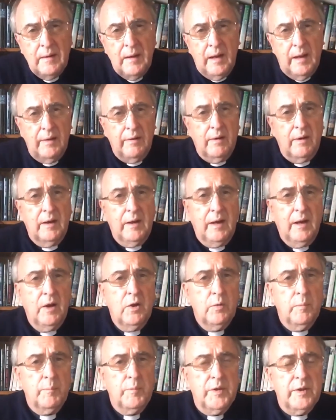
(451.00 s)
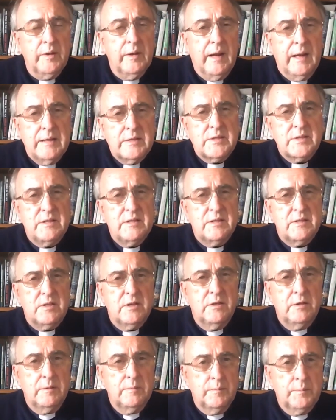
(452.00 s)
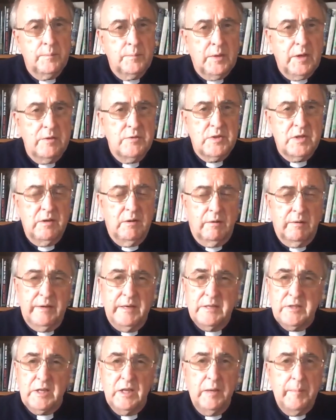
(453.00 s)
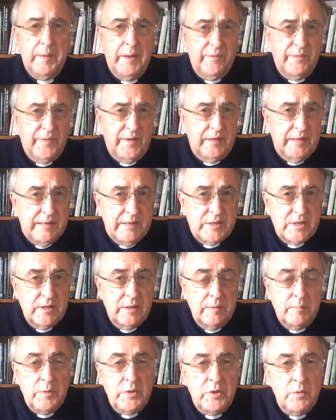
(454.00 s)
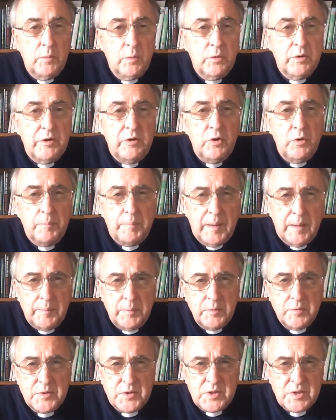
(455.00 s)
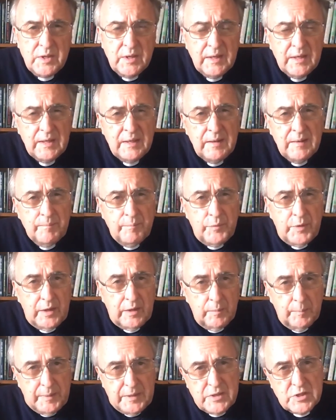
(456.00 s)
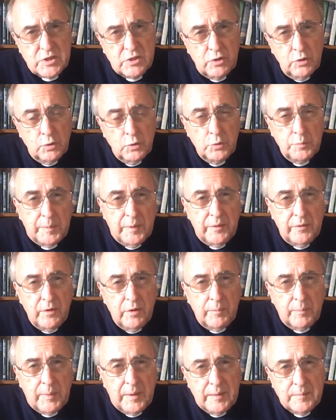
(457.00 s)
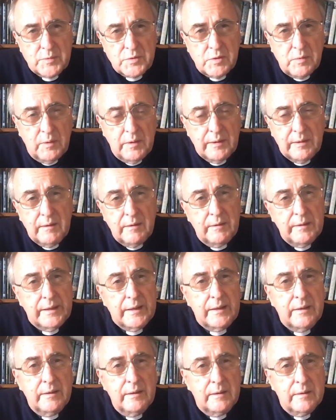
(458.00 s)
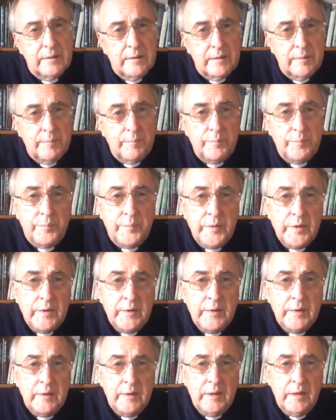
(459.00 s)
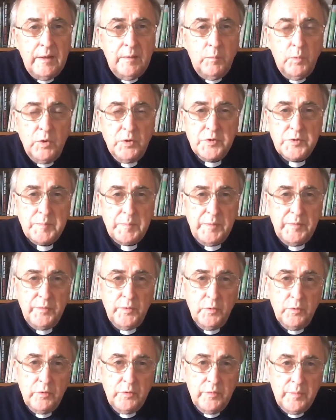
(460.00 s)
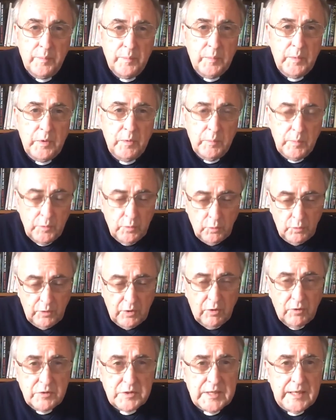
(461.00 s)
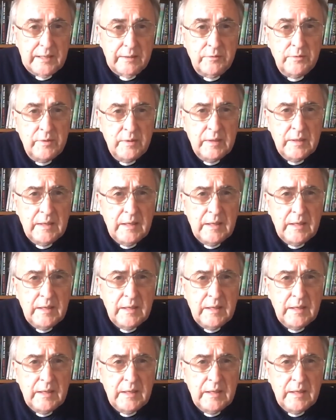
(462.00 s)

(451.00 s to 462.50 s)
And I hope that as this term goes along, and it's going to be a funny term with you all in your bubbles, it'll be school, but not perhaps quite like it was before we were all locked down,